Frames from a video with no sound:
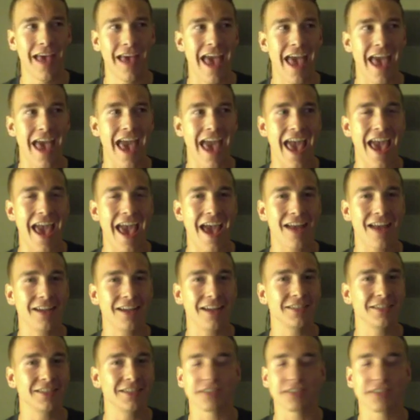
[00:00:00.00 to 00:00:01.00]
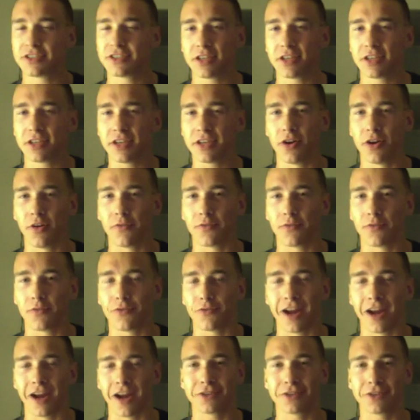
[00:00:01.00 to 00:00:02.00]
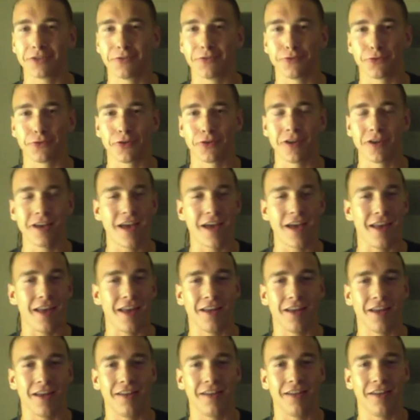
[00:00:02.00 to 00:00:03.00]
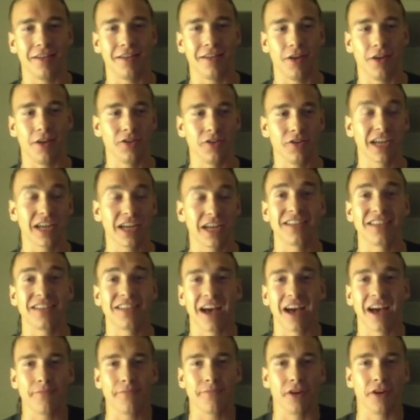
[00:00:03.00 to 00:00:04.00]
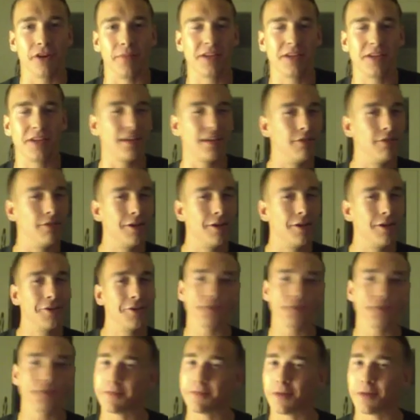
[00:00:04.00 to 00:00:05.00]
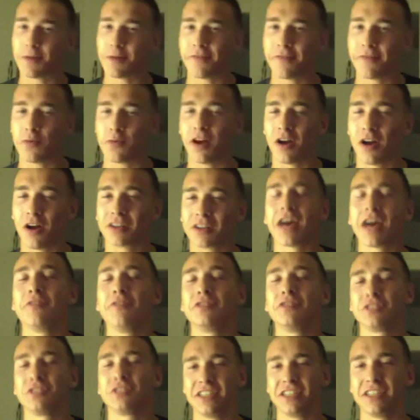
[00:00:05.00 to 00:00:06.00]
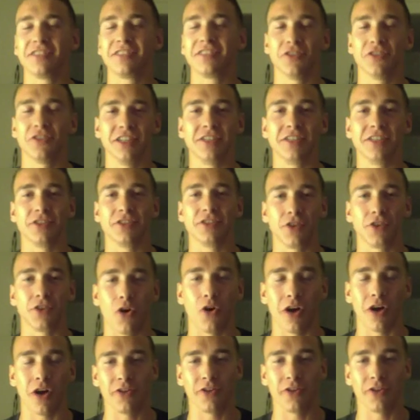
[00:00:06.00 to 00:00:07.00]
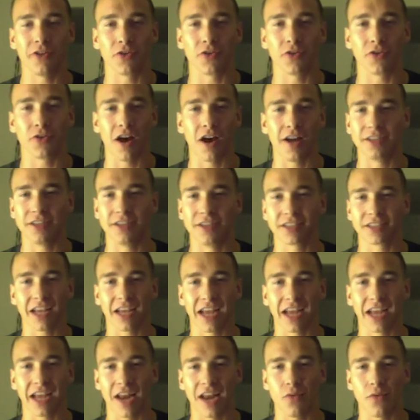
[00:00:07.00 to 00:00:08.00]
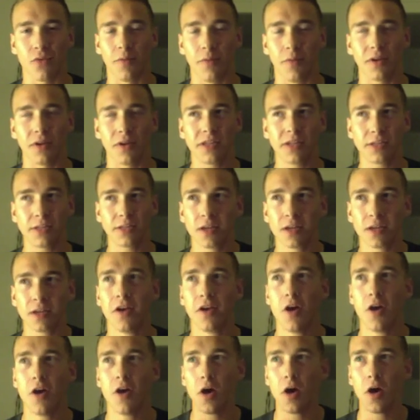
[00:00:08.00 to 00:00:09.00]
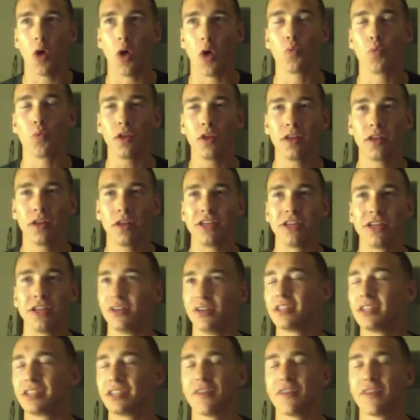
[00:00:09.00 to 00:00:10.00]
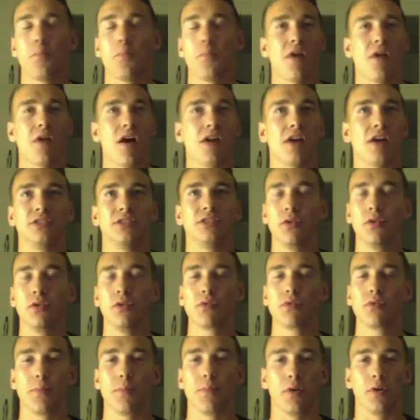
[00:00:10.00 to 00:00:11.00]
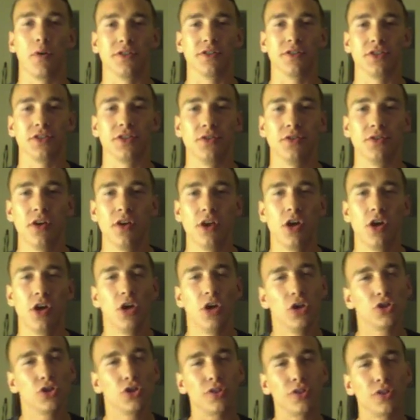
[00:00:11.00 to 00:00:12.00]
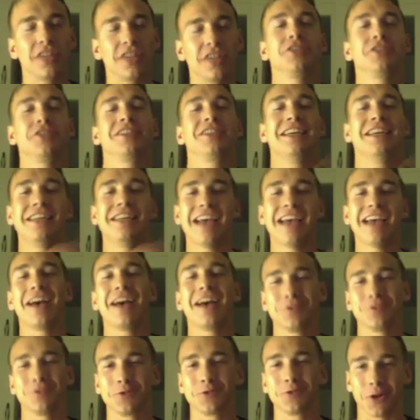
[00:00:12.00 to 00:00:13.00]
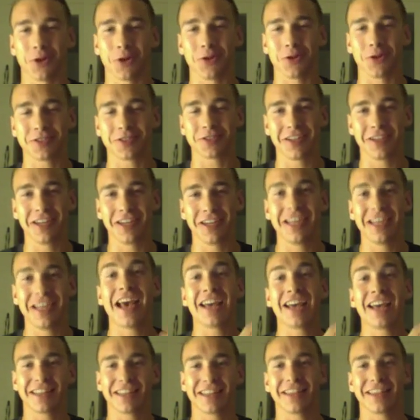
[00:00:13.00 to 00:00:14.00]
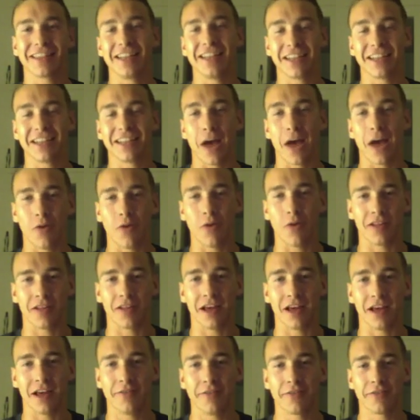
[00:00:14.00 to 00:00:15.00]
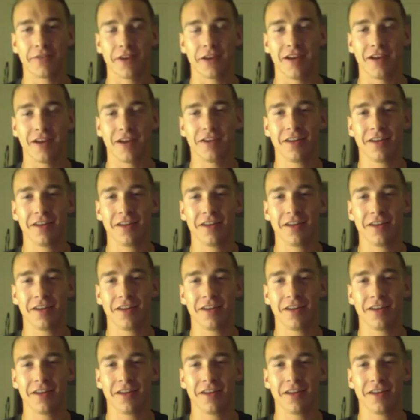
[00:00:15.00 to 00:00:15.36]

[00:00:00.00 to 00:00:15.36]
and he's essentially, financially free, and he's got time freedom. He can sleep in if he wants. Obviously, he still needs to go out there and grind just like anyone, but he's a really, he doesn't have a boss, no one to report to. So essentially, he has the results. He has the things that I want in life, right?